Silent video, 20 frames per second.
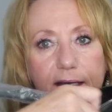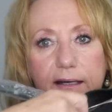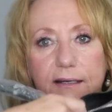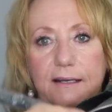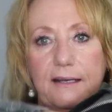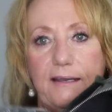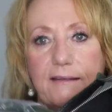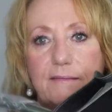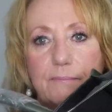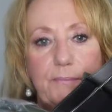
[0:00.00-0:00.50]

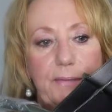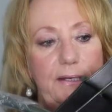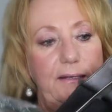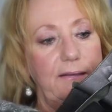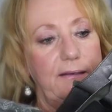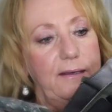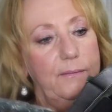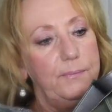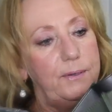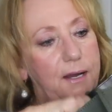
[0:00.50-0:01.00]
a
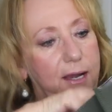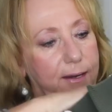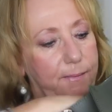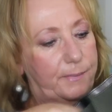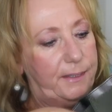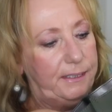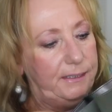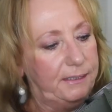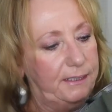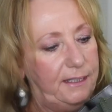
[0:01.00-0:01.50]
middle
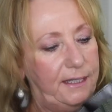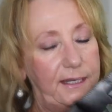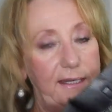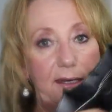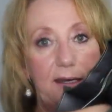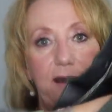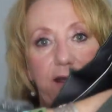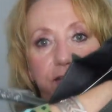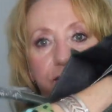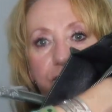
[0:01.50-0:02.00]
compartment,
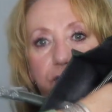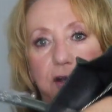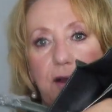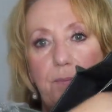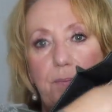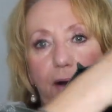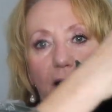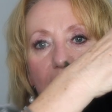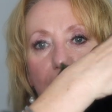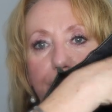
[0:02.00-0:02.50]
and another
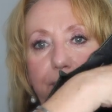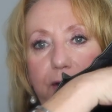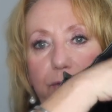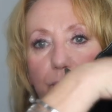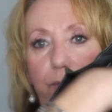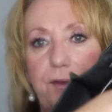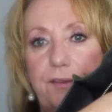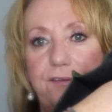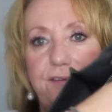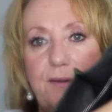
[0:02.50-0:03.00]

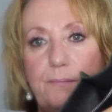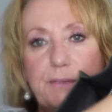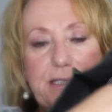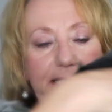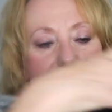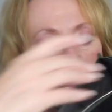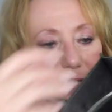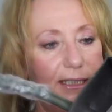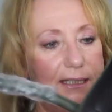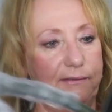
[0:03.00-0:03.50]
compartment with some
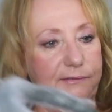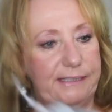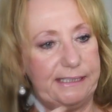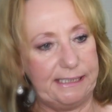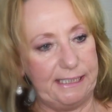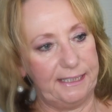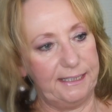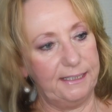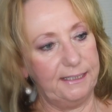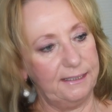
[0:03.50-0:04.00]

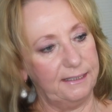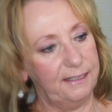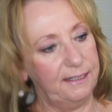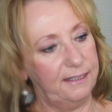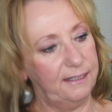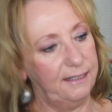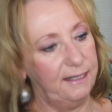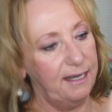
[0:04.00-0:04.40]
sleeves in it.